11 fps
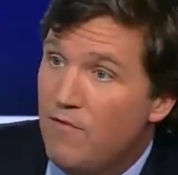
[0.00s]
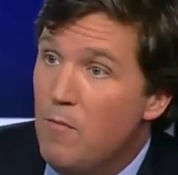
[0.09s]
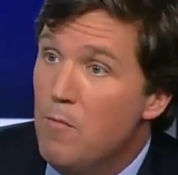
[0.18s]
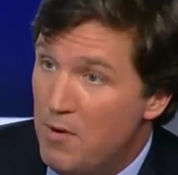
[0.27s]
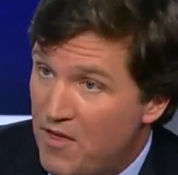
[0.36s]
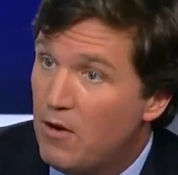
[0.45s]
of
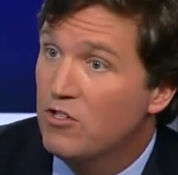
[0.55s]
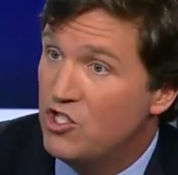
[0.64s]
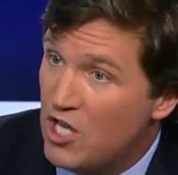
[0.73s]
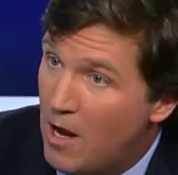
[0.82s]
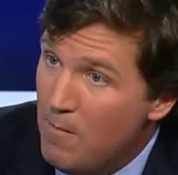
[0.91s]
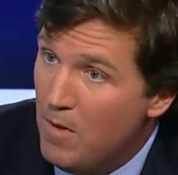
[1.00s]
them, but there are
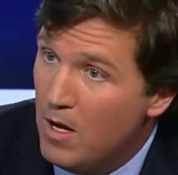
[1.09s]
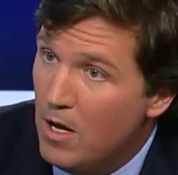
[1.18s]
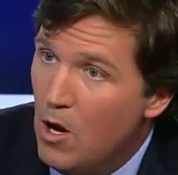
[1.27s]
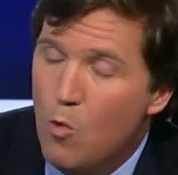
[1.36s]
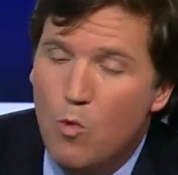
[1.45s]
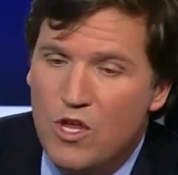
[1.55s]
some.
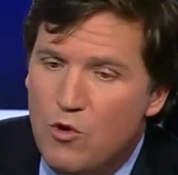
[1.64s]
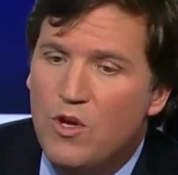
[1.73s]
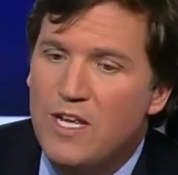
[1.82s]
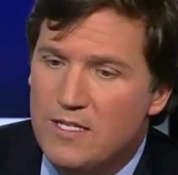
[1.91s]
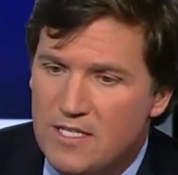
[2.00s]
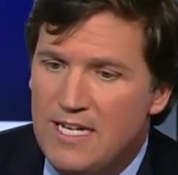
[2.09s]
Will you
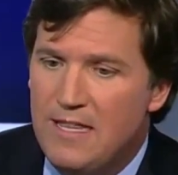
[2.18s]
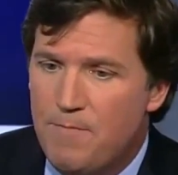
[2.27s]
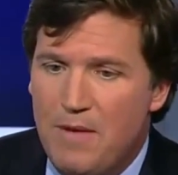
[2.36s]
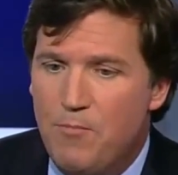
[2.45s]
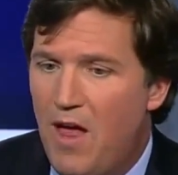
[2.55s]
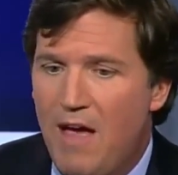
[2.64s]
concede that
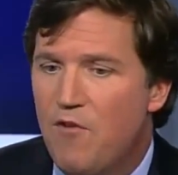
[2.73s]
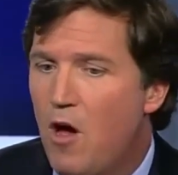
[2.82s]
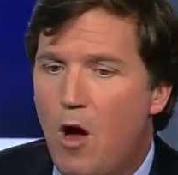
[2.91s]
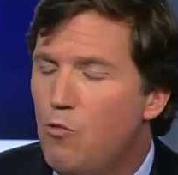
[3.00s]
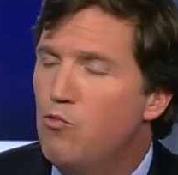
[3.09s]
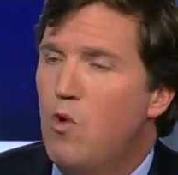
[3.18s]
people have
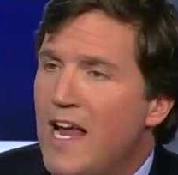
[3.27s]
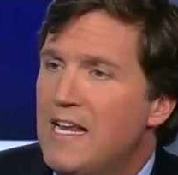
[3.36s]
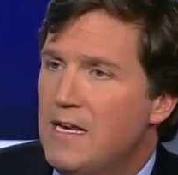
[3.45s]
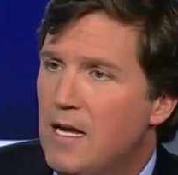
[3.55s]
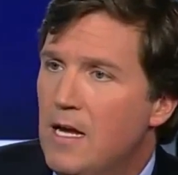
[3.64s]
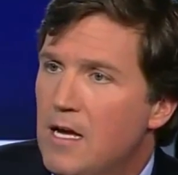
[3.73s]
a
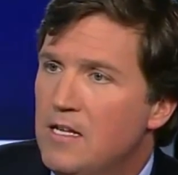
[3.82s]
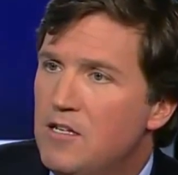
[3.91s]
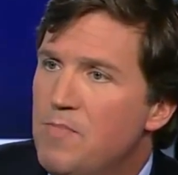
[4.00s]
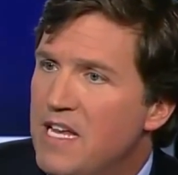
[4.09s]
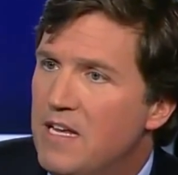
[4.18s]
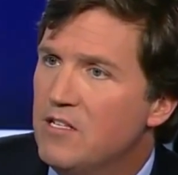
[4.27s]
right to
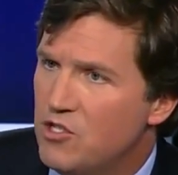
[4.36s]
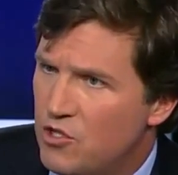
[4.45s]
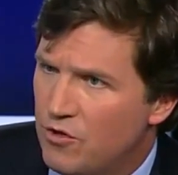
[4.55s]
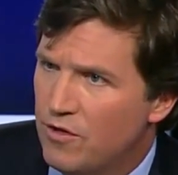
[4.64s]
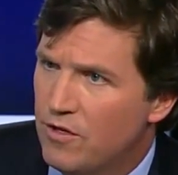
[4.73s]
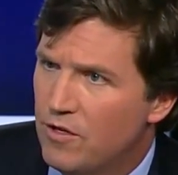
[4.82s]
be
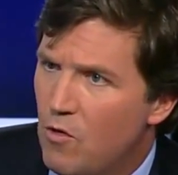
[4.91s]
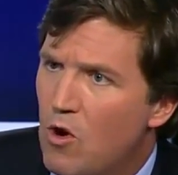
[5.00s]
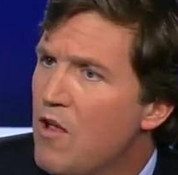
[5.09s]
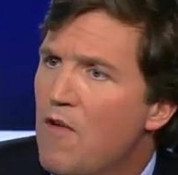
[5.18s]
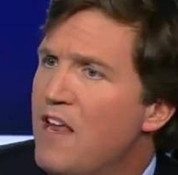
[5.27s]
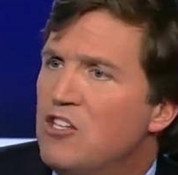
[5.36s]
concerned?
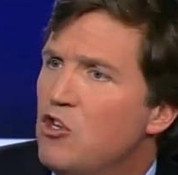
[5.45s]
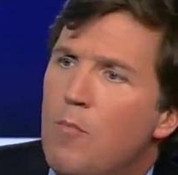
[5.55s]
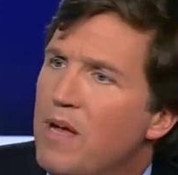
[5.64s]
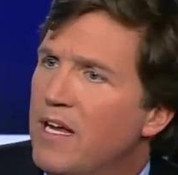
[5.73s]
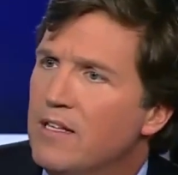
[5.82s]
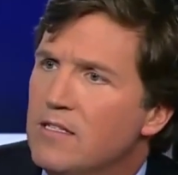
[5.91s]
Or are they just all
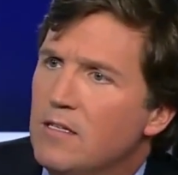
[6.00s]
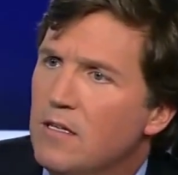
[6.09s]
bigots?